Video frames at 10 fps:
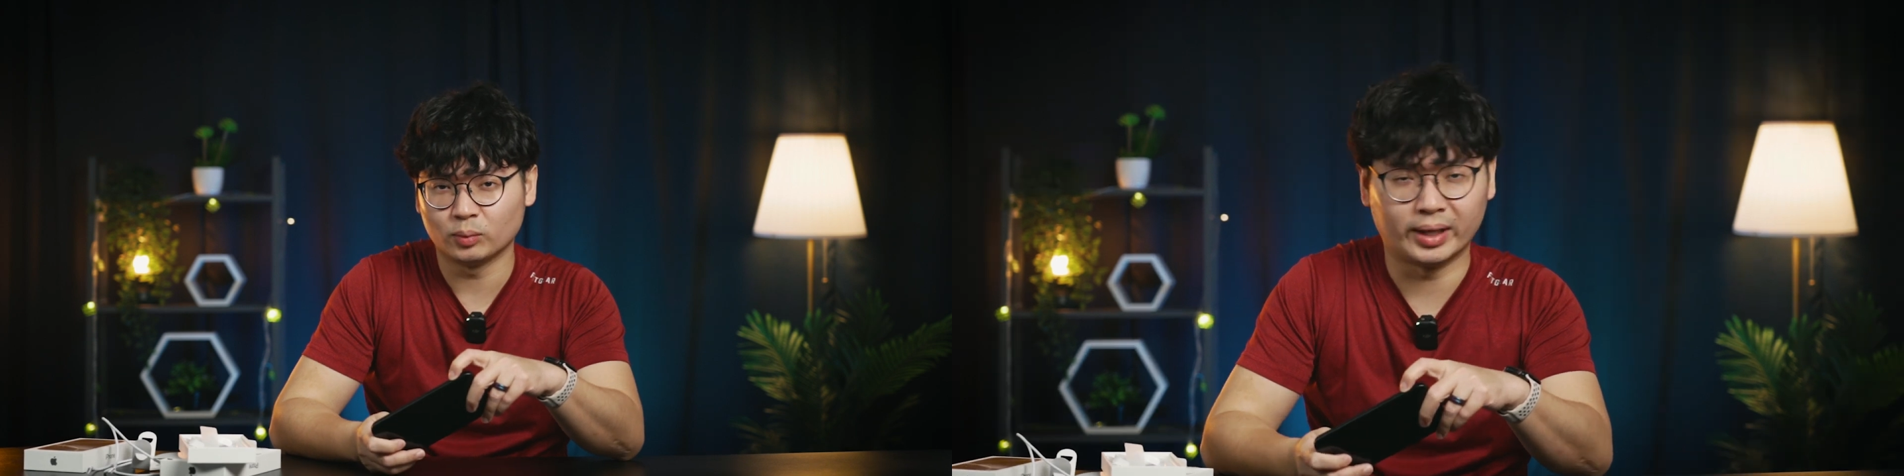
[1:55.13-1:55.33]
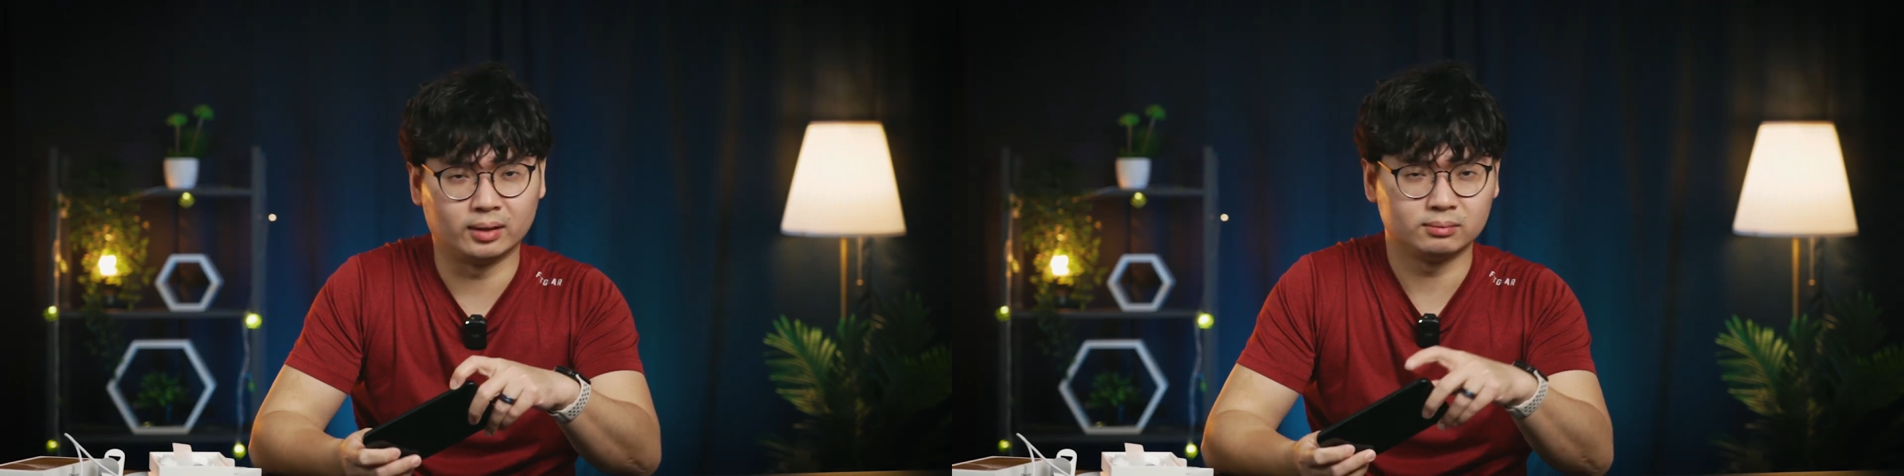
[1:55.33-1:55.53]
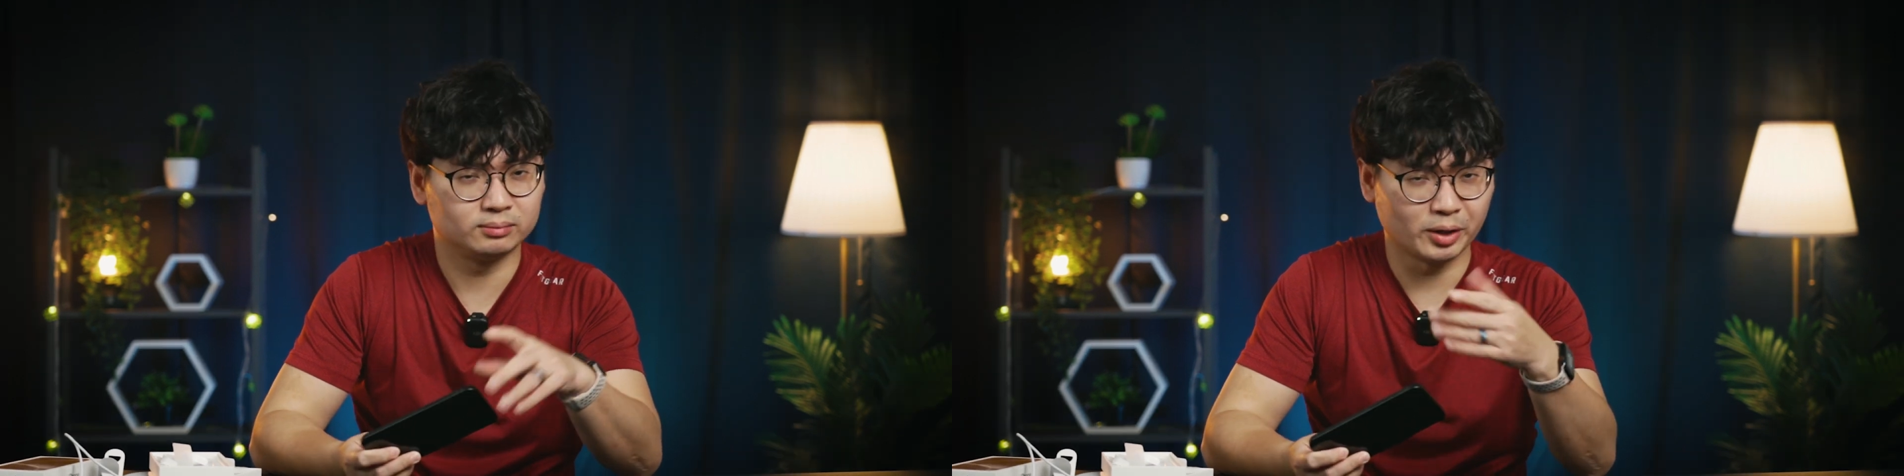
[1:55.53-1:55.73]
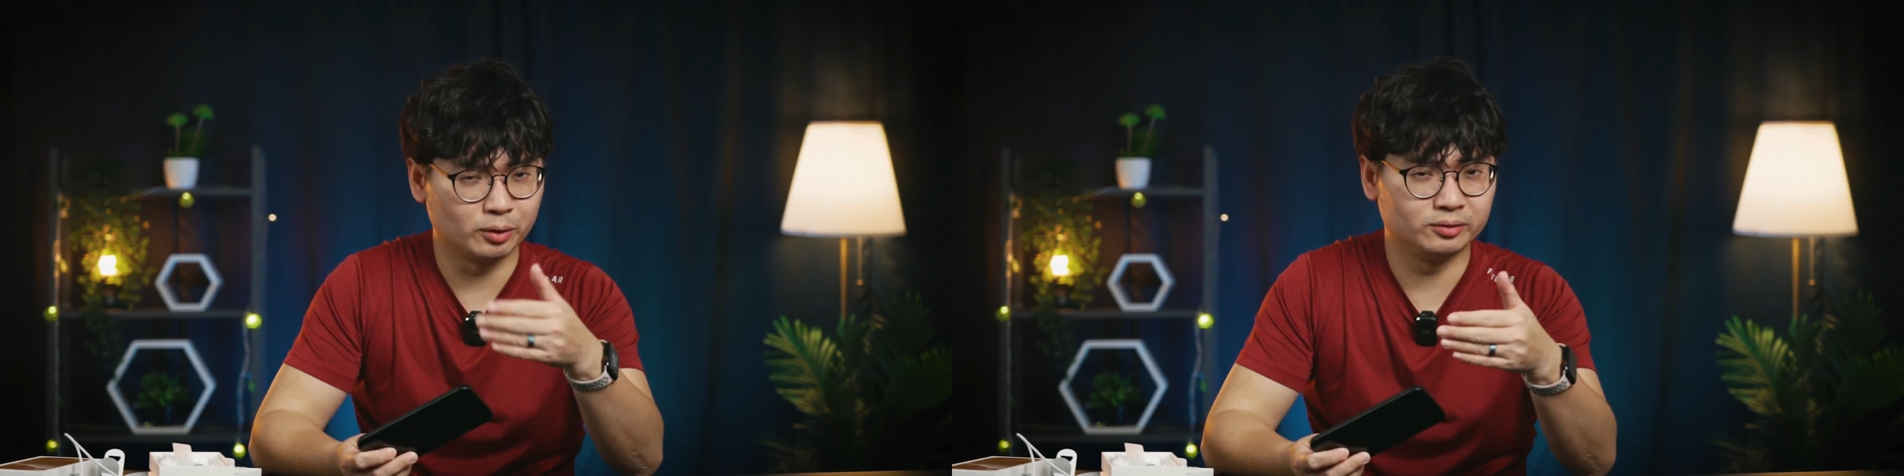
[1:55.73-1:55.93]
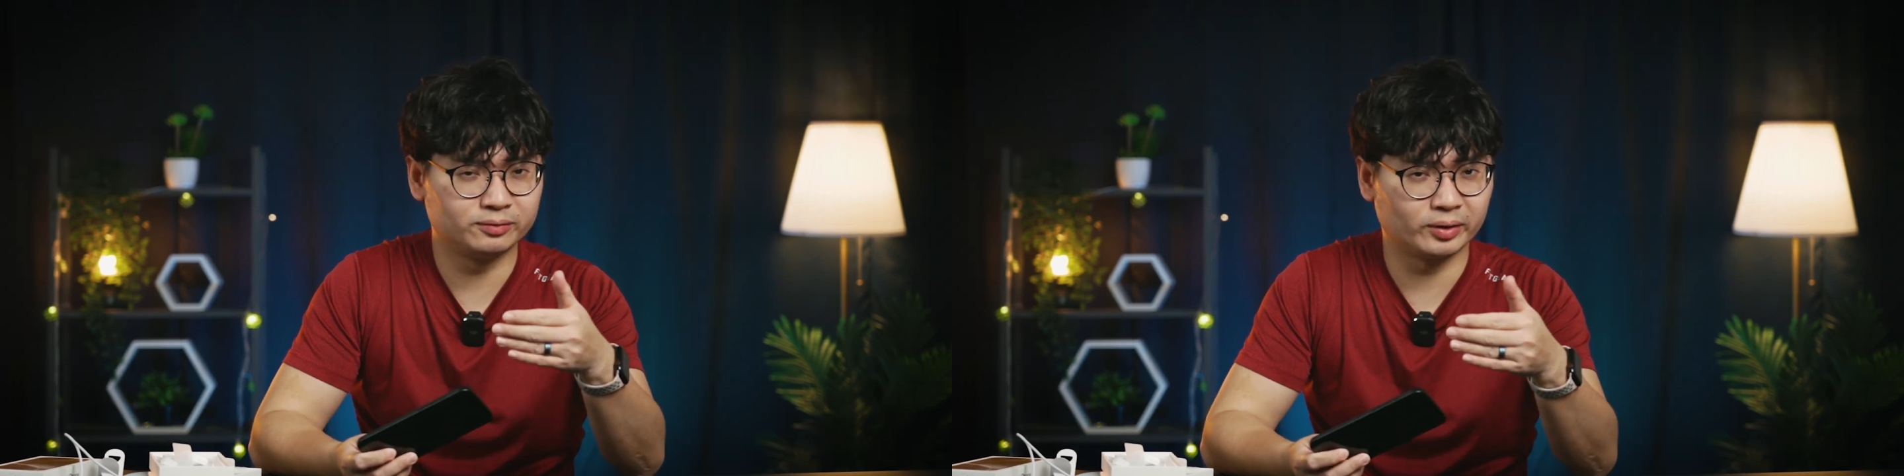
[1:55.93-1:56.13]
Well,
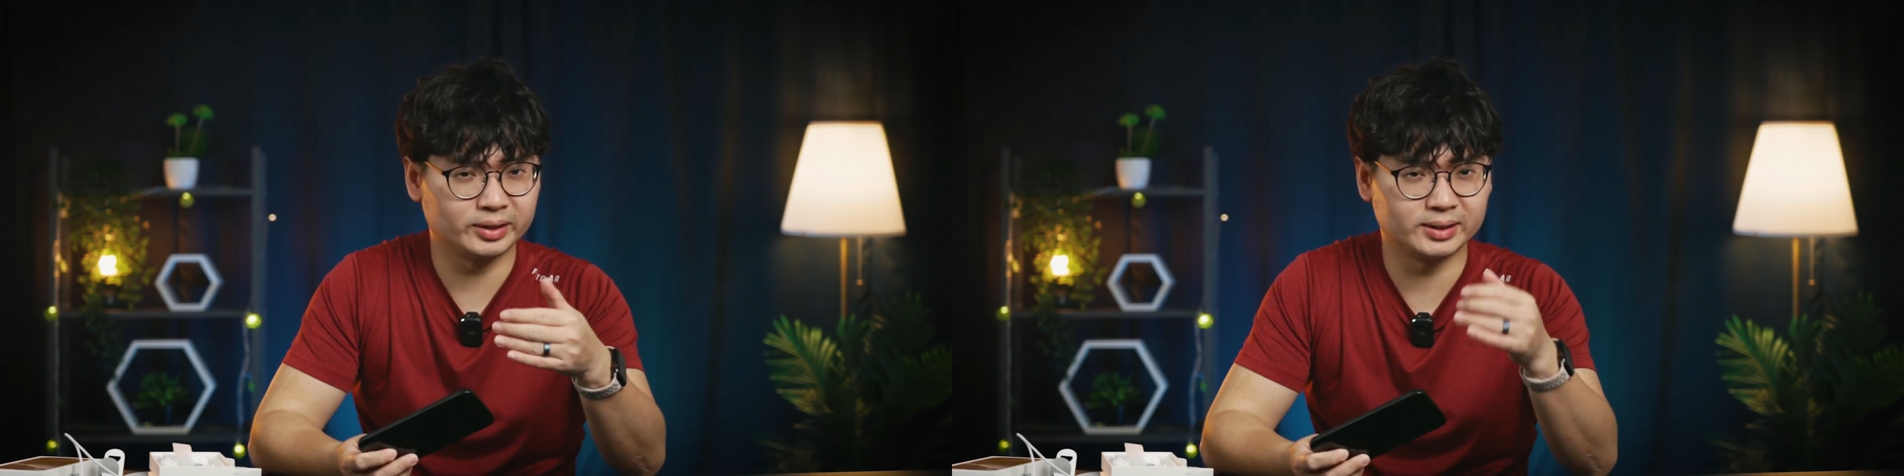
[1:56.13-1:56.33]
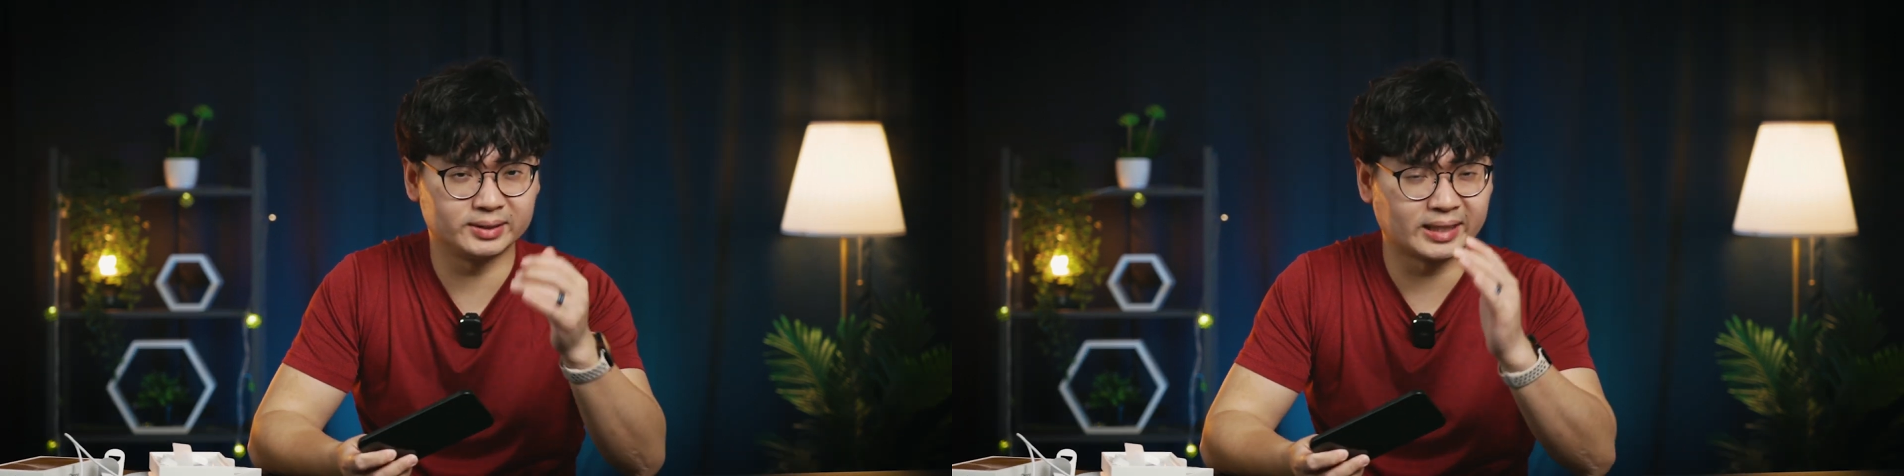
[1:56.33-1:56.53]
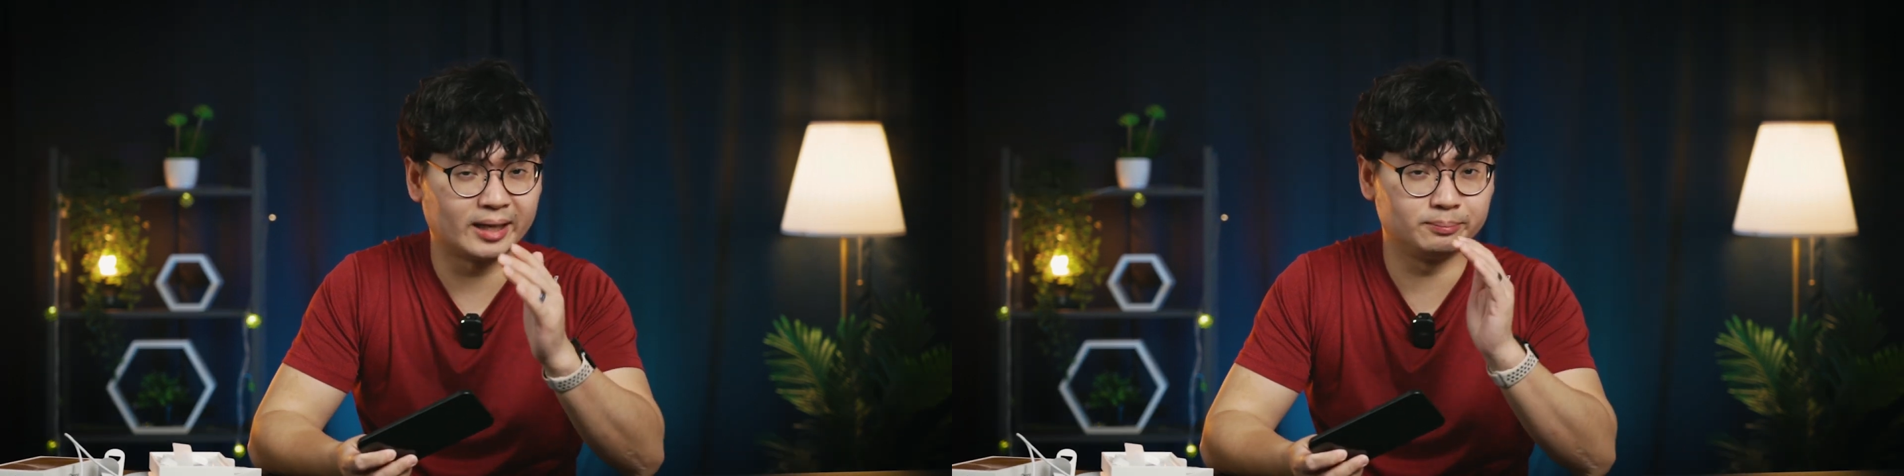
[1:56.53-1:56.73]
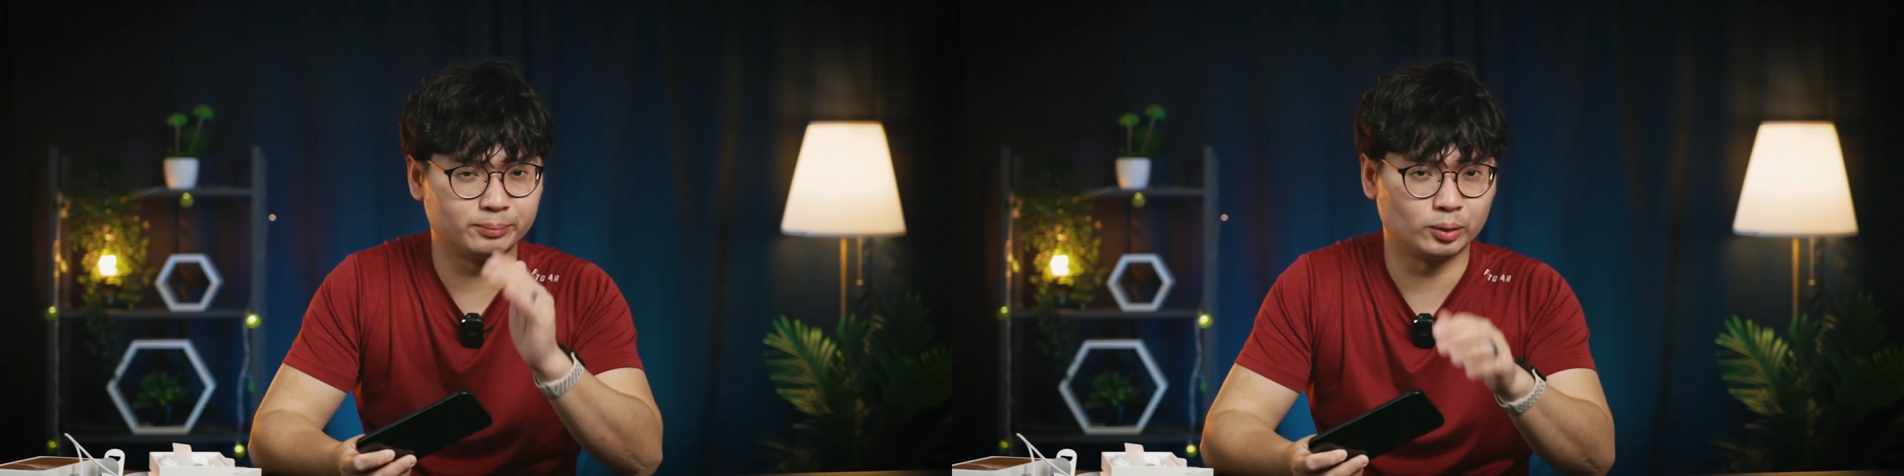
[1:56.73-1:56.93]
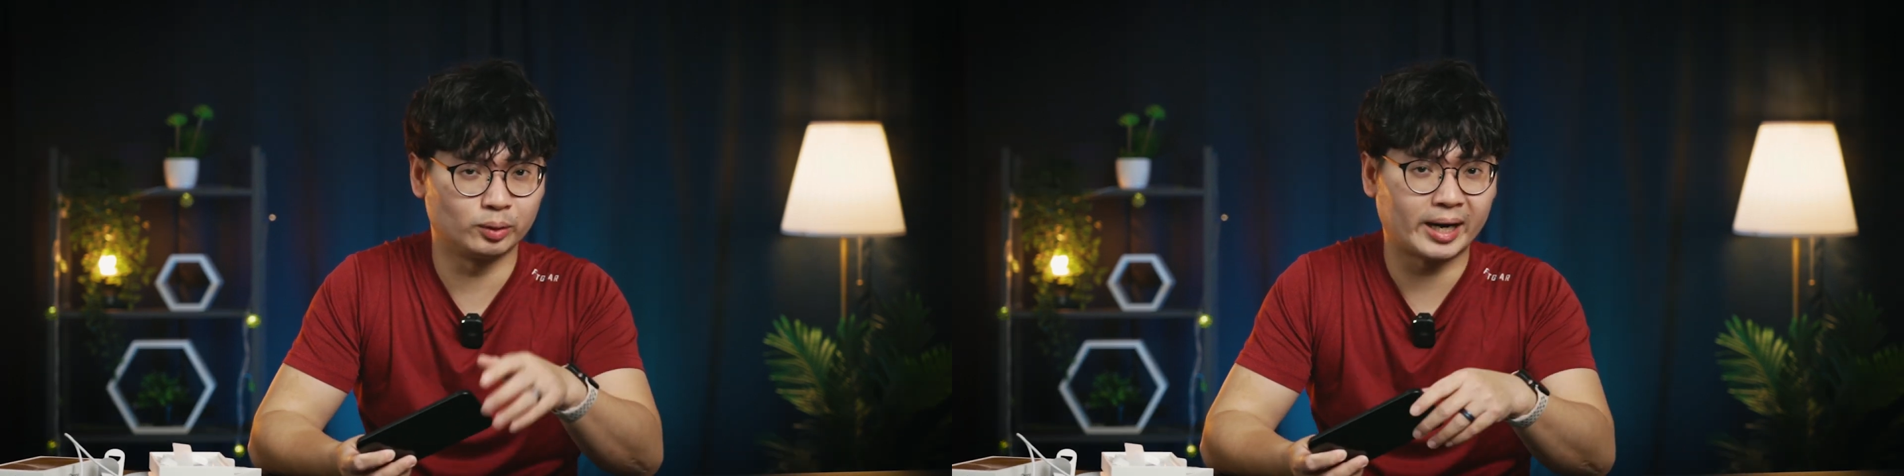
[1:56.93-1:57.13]
new for the non-Pro